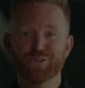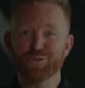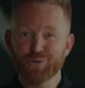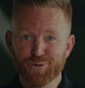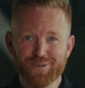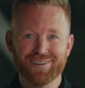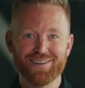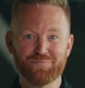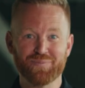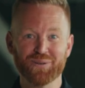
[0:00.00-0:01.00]
two
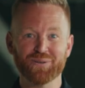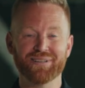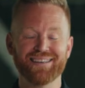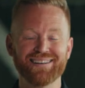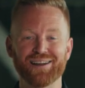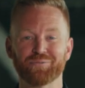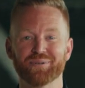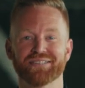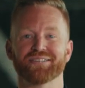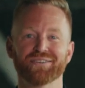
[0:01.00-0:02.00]
of Building a
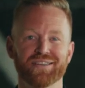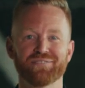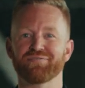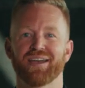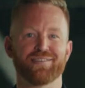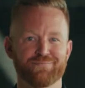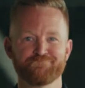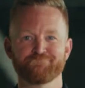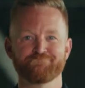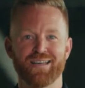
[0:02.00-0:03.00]
Resilient Faith.
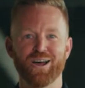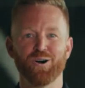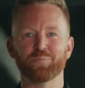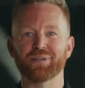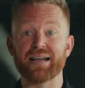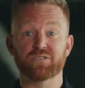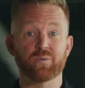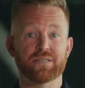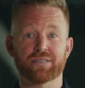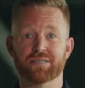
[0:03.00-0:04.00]
I hope last
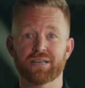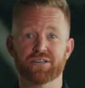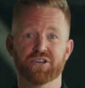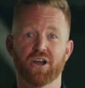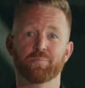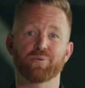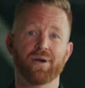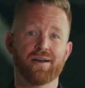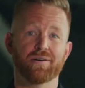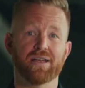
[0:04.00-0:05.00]
week's discussion on
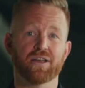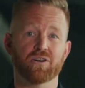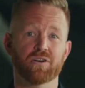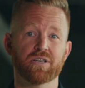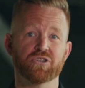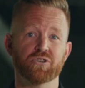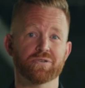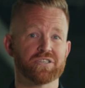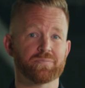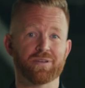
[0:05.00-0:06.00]
prayer encouraged
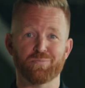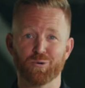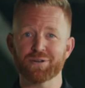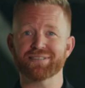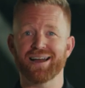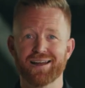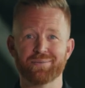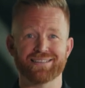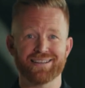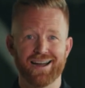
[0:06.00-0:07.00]
you to spend more
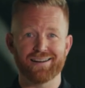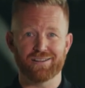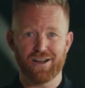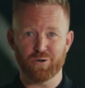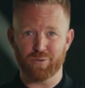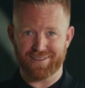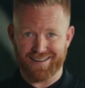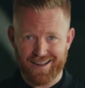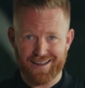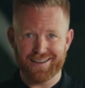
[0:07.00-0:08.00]
time in dialogue with
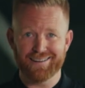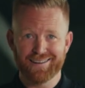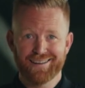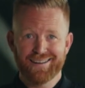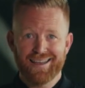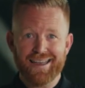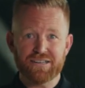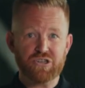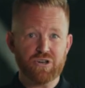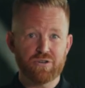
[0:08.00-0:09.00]
God
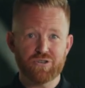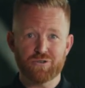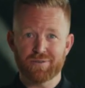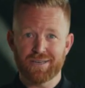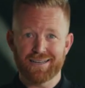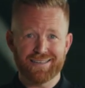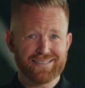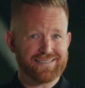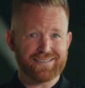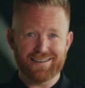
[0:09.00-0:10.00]
and showed you that
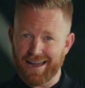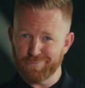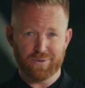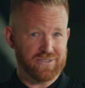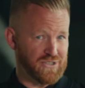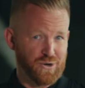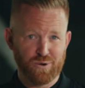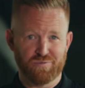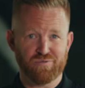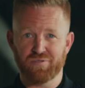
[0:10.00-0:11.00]
it's not
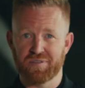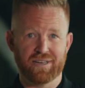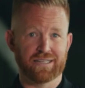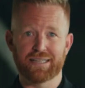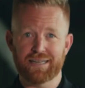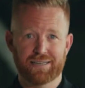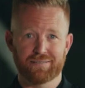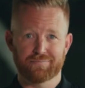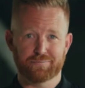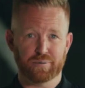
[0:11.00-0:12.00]
reserved for the elite.
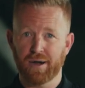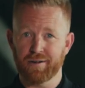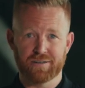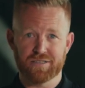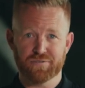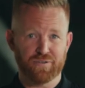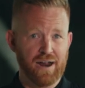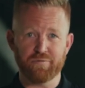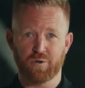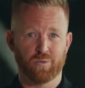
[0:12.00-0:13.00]
Prayer is for
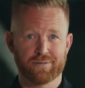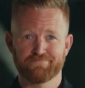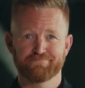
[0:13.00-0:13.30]
everyone.